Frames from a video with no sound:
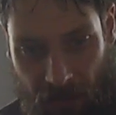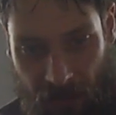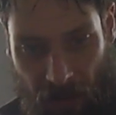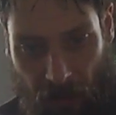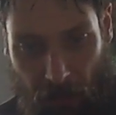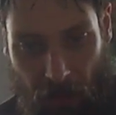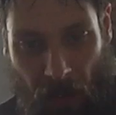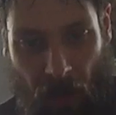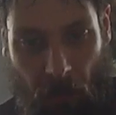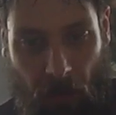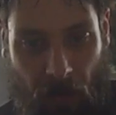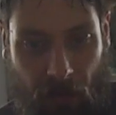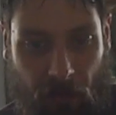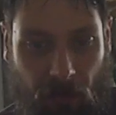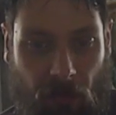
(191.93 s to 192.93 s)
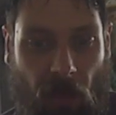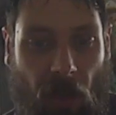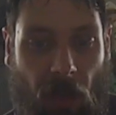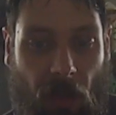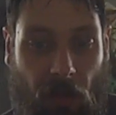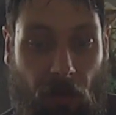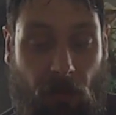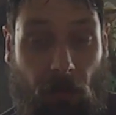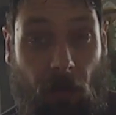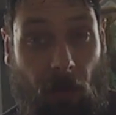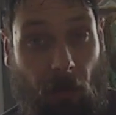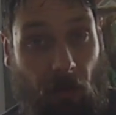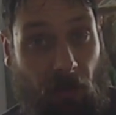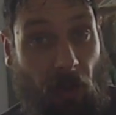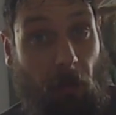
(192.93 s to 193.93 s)
there where the trigger
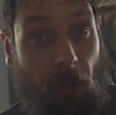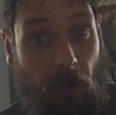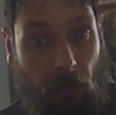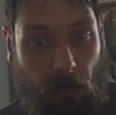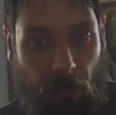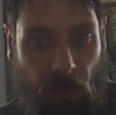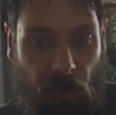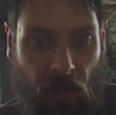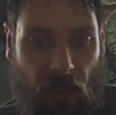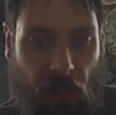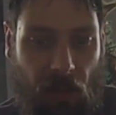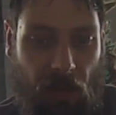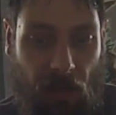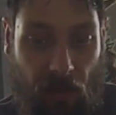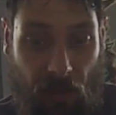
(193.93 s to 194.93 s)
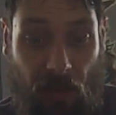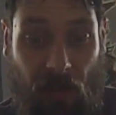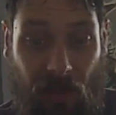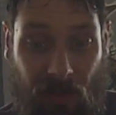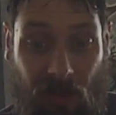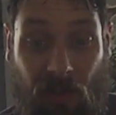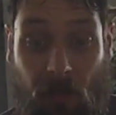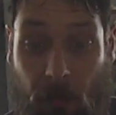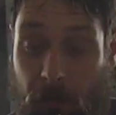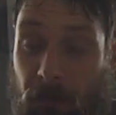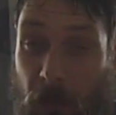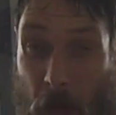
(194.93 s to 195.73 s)
assembly would sit. That's quite